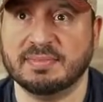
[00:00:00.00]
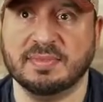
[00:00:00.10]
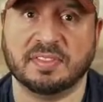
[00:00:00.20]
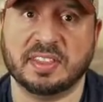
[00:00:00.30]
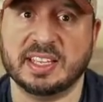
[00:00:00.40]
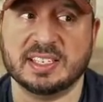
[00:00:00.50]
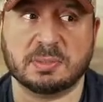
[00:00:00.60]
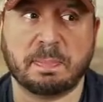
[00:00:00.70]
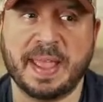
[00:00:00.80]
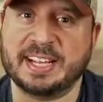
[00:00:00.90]

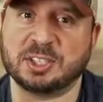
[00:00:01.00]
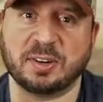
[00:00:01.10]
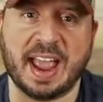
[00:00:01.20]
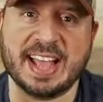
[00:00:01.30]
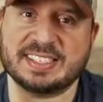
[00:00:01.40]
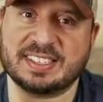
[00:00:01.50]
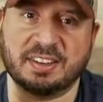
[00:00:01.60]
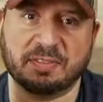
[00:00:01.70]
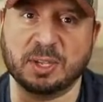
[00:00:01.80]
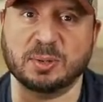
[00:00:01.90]
these picturesque
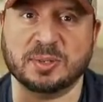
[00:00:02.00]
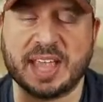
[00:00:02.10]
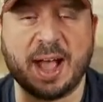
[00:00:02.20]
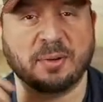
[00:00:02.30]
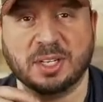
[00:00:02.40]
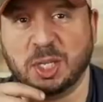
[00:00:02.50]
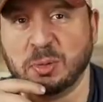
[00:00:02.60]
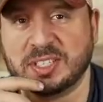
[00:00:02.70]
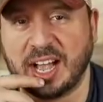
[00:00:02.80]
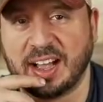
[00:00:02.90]
views out in
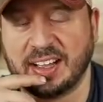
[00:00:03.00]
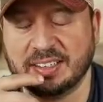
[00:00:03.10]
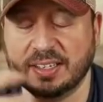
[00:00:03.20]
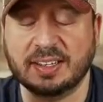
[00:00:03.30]
Utah.